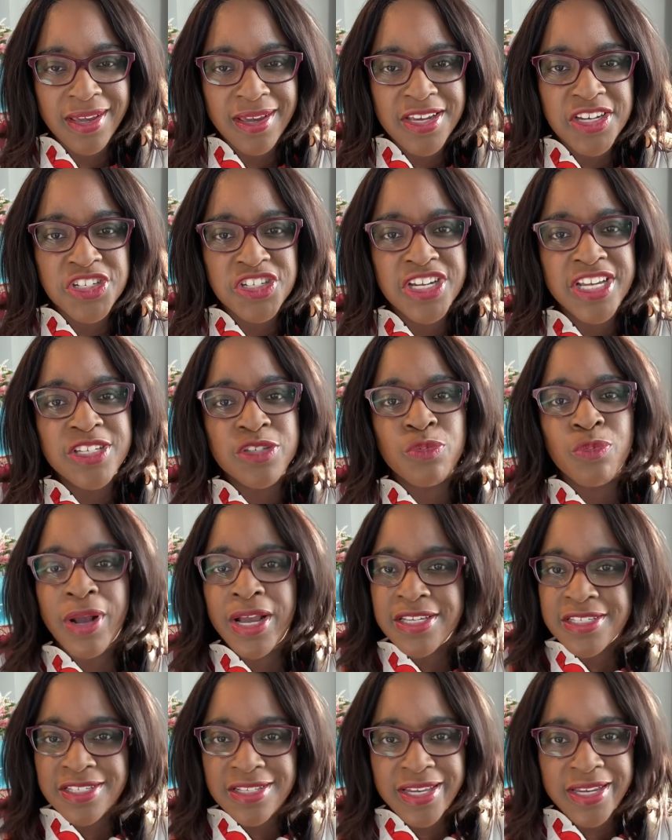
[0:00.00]
She's
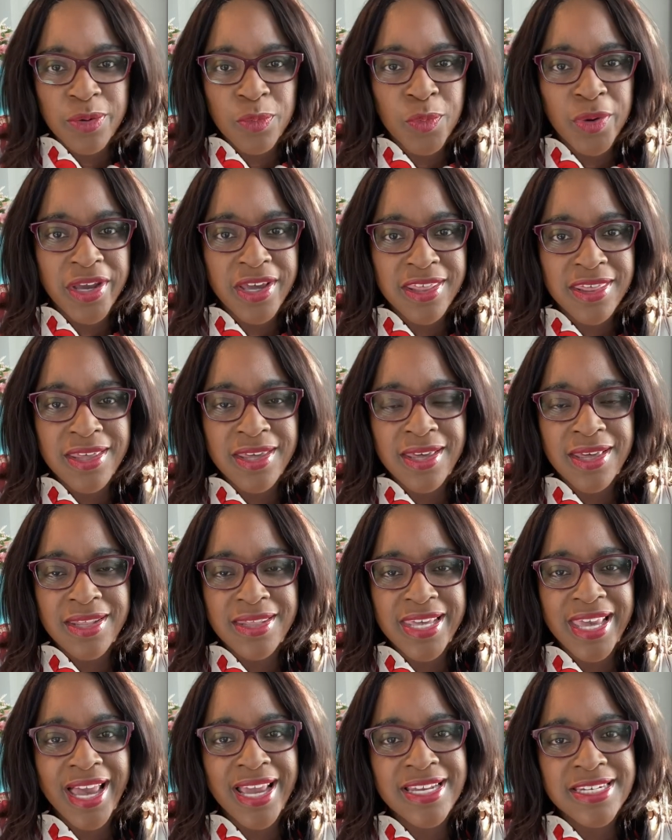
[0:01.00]
wrestling with
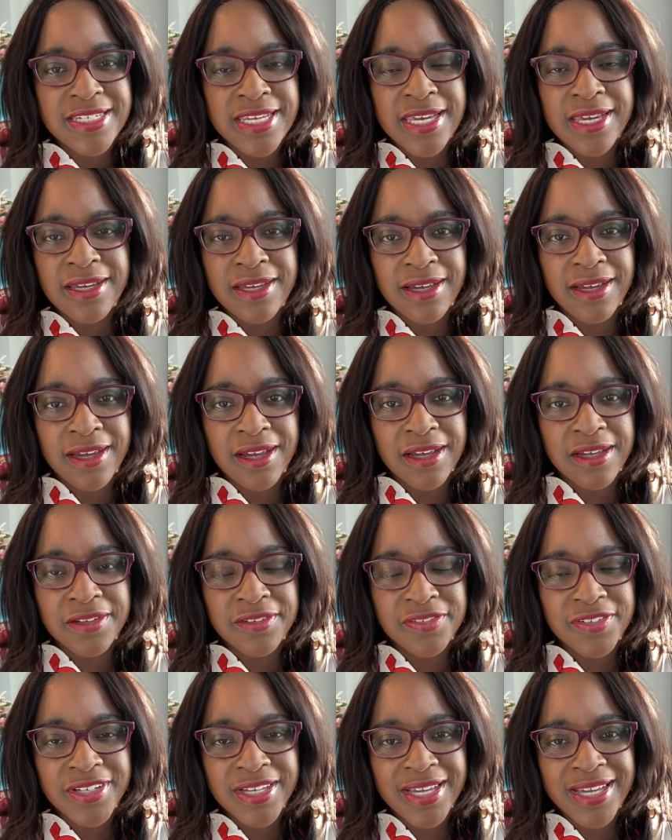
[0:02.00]
the idea
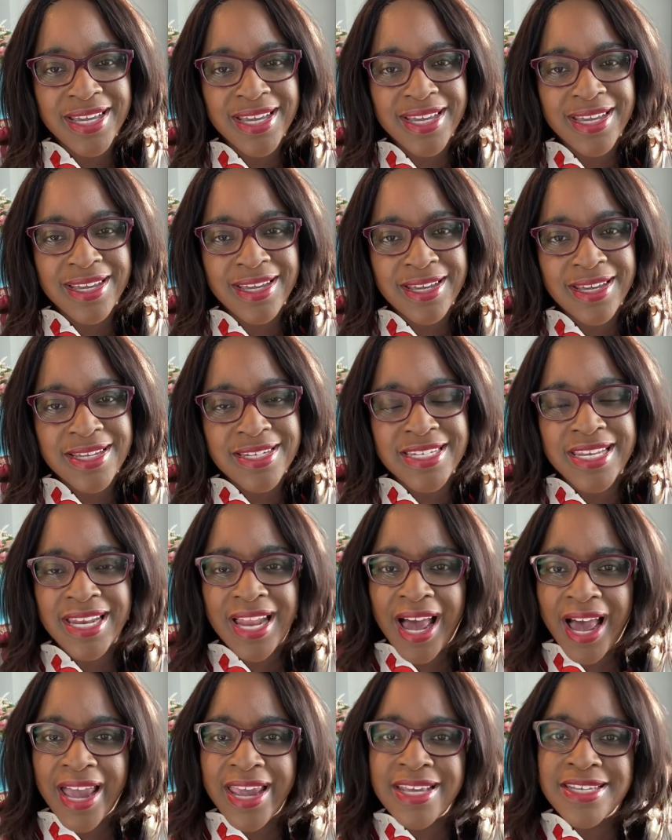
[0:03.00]
of, did
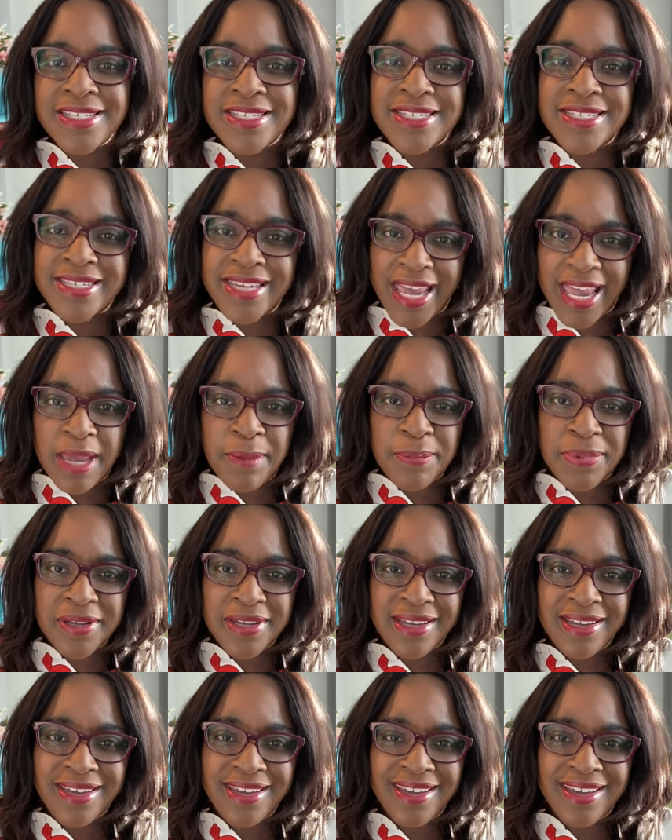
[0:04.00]
I escape
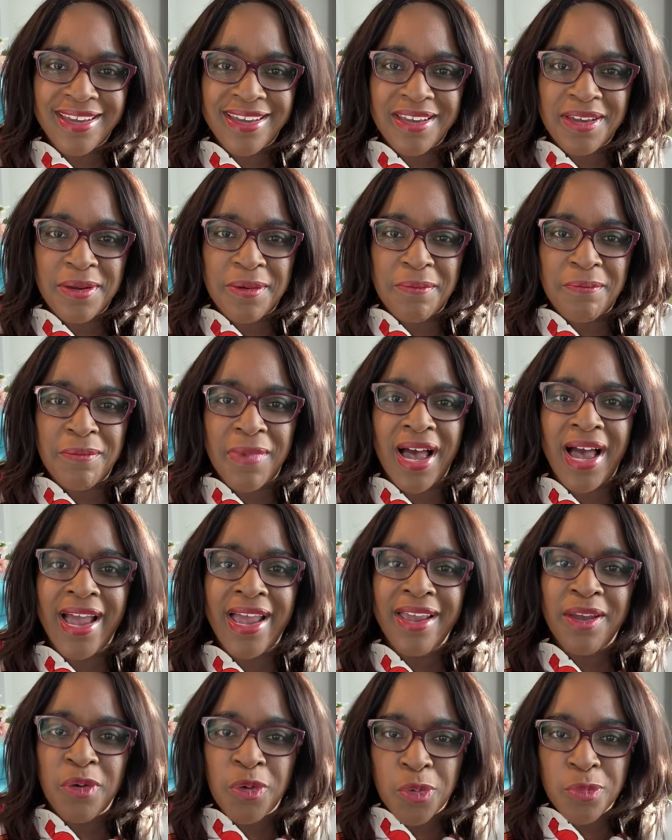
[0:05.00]

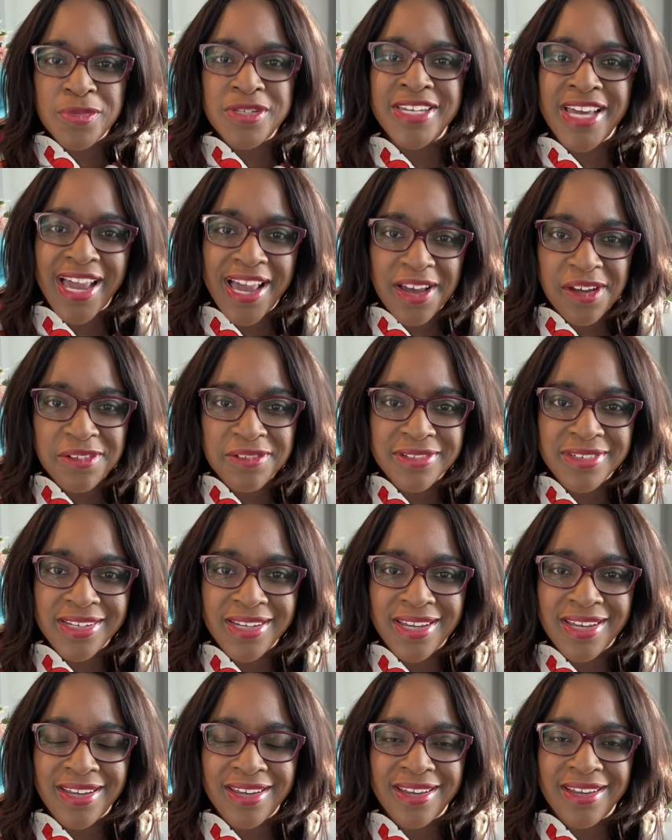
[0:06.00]
my hometown
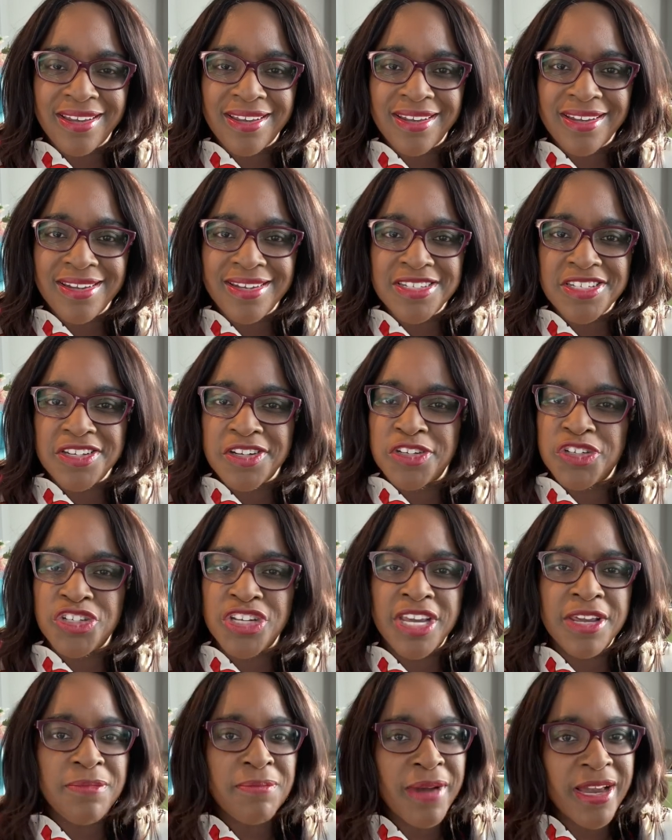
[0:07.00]
to
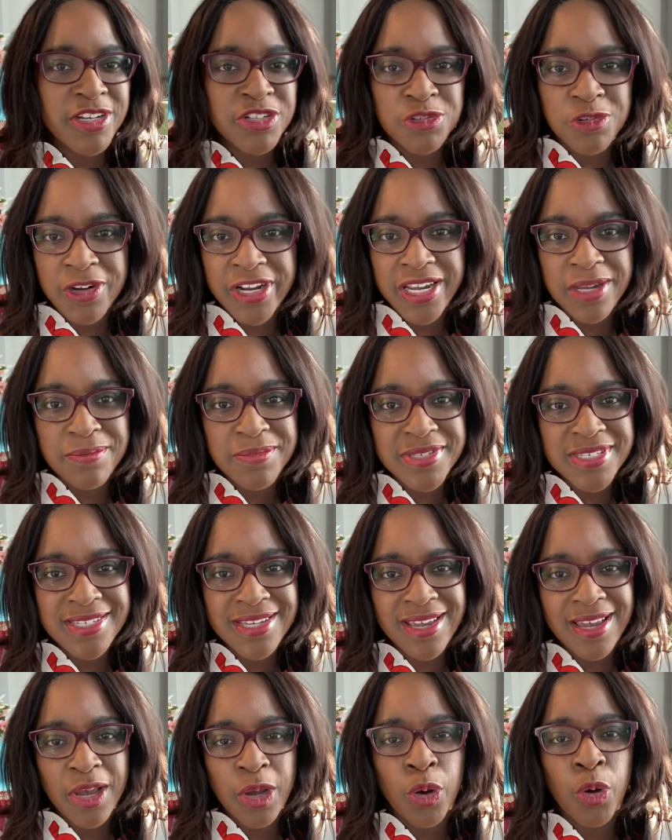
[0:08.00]
achieve my dreams
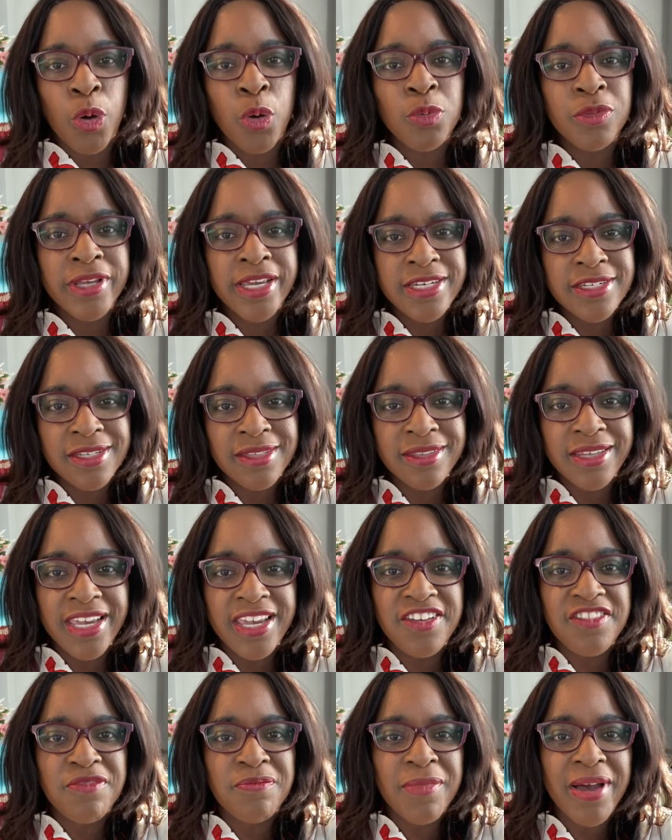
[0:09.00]
only to
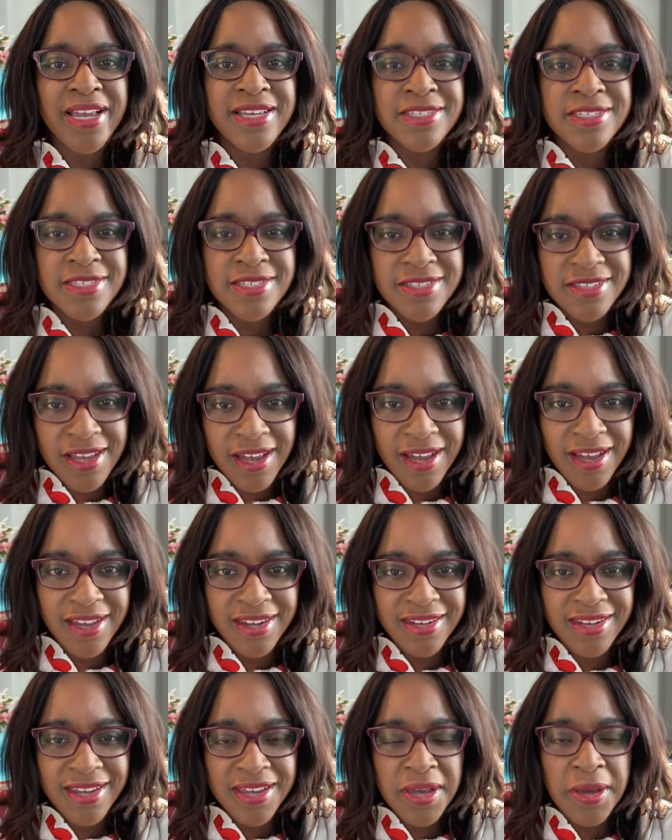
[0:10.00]
leave my
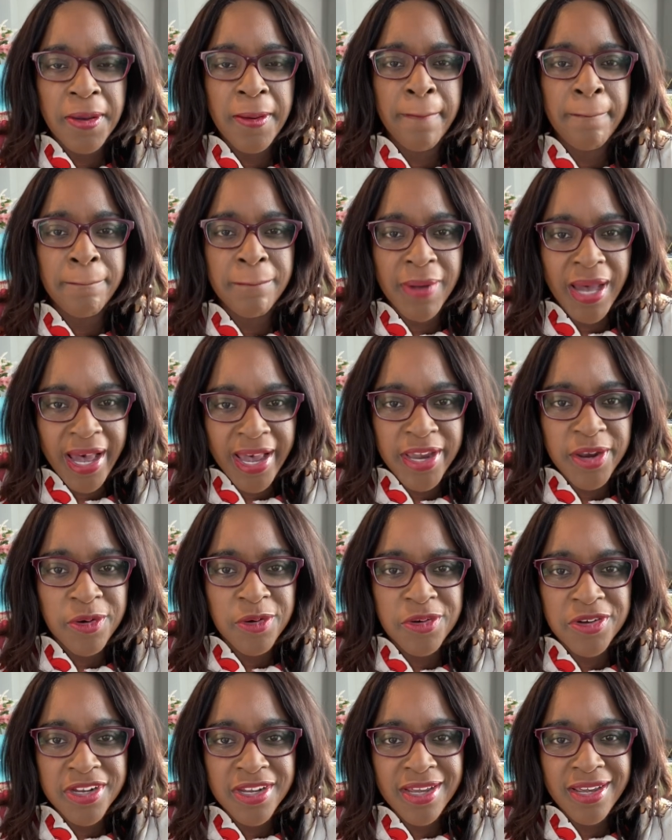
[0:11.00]
son
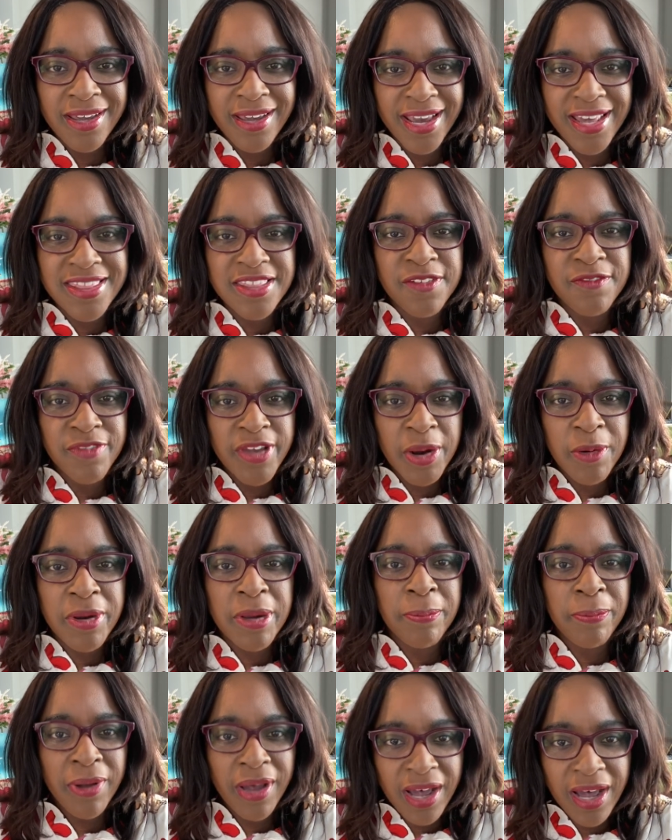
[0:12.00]
mired in the very
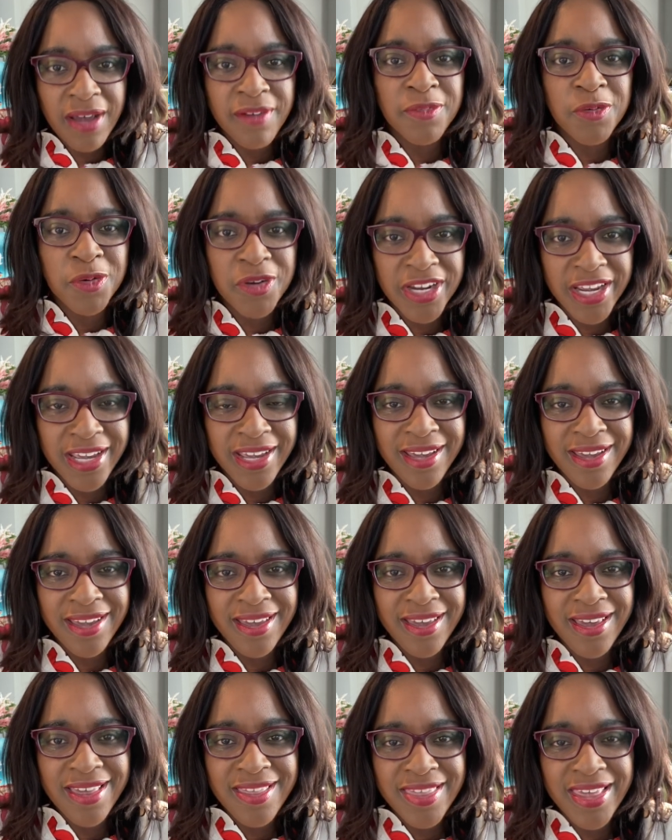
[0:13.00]
poverty
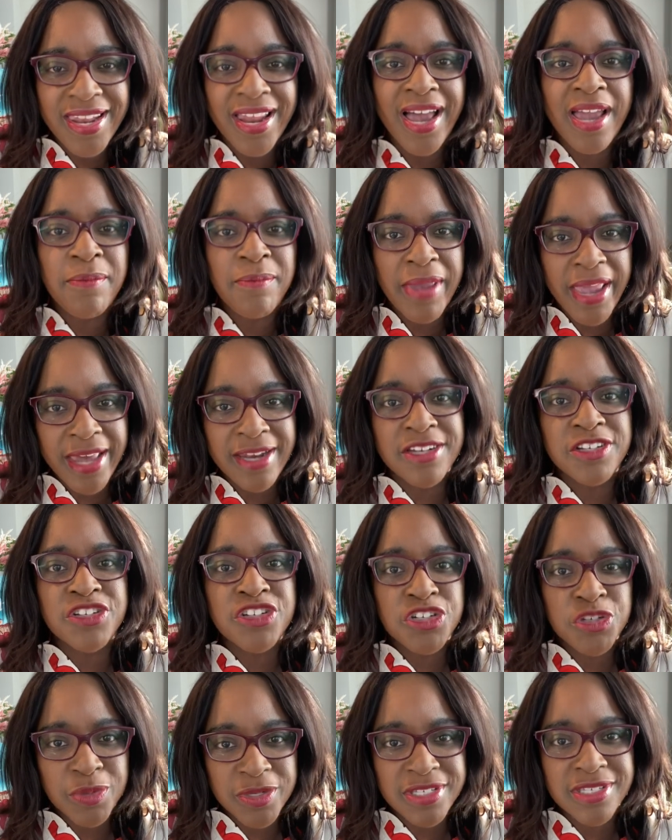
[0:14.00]
that I managed
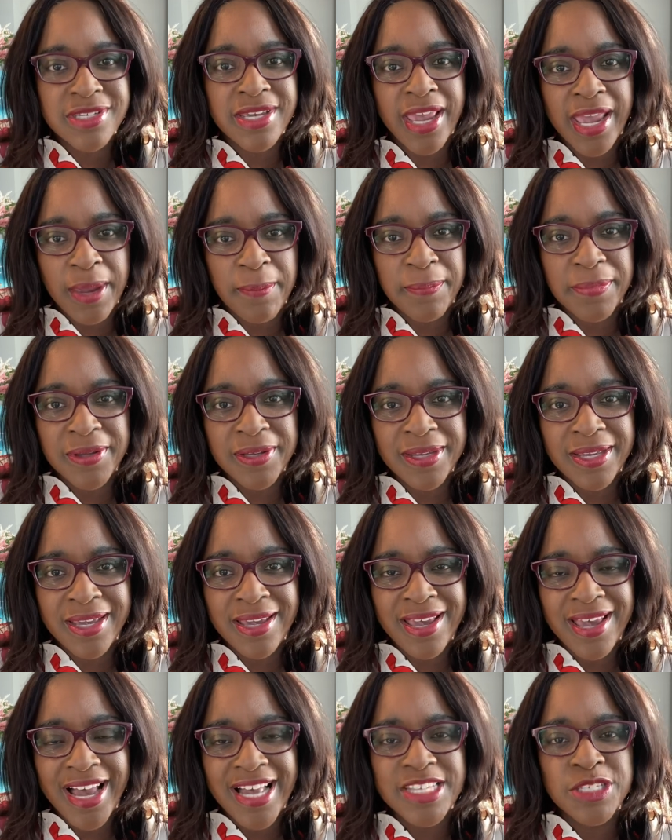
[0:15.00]
to escape?
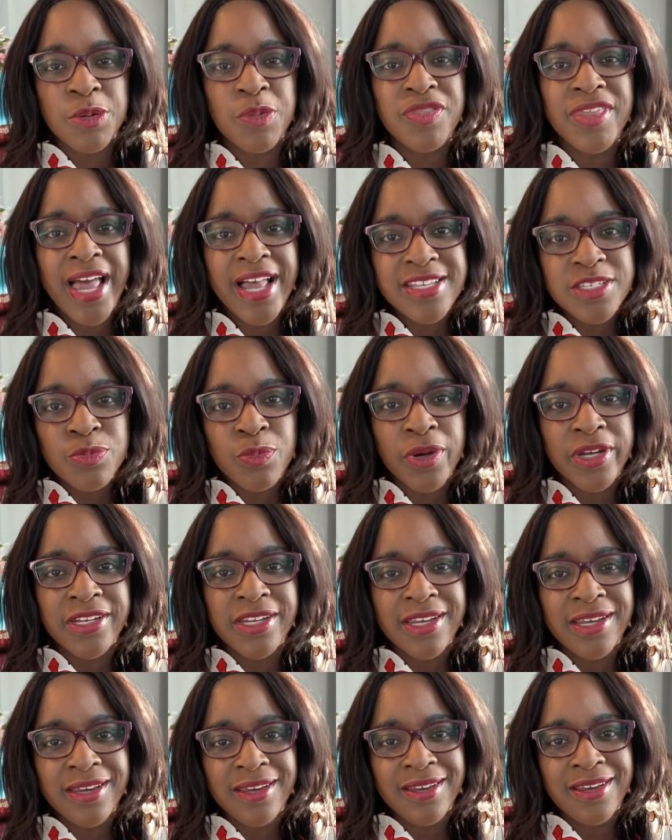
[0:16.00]
And so that's what
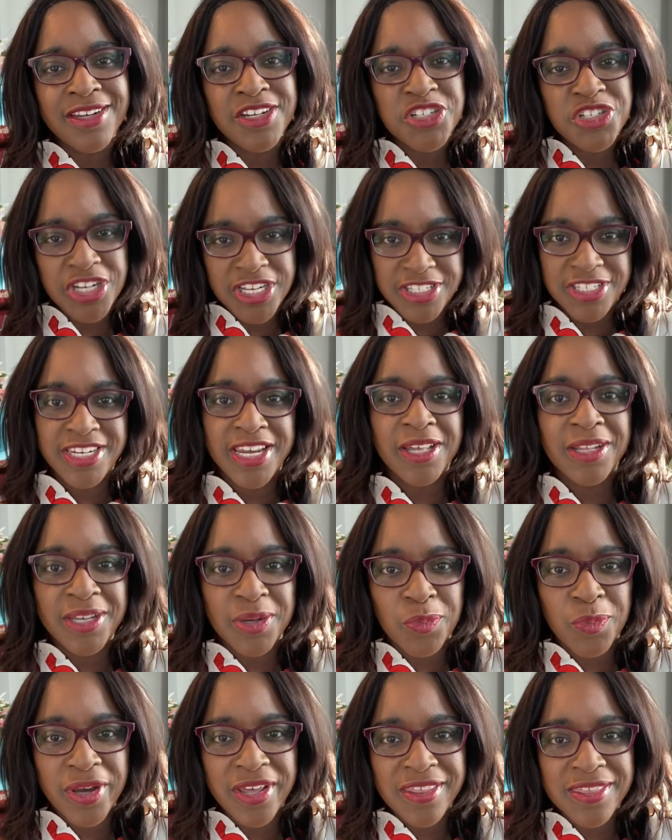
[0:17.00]
she's
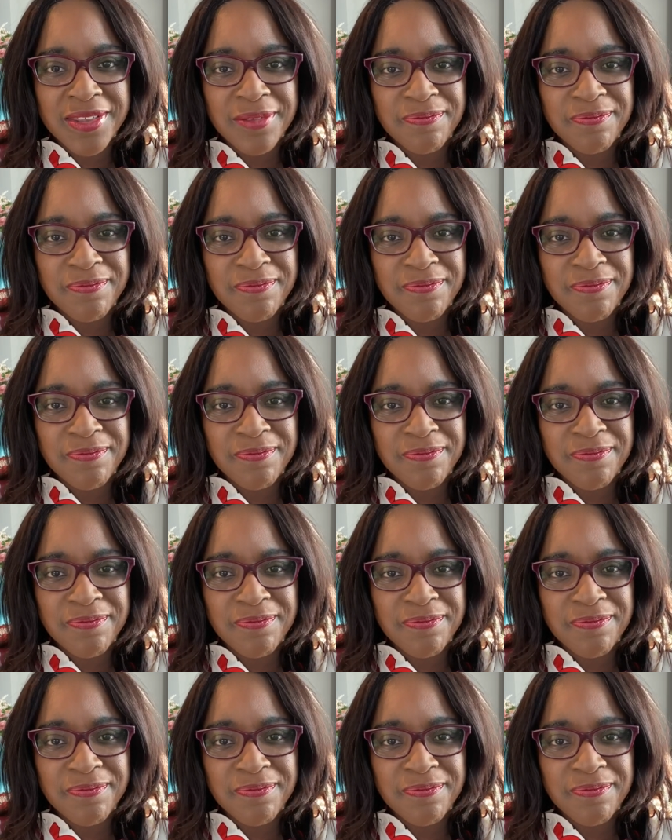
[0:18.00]
dealing with.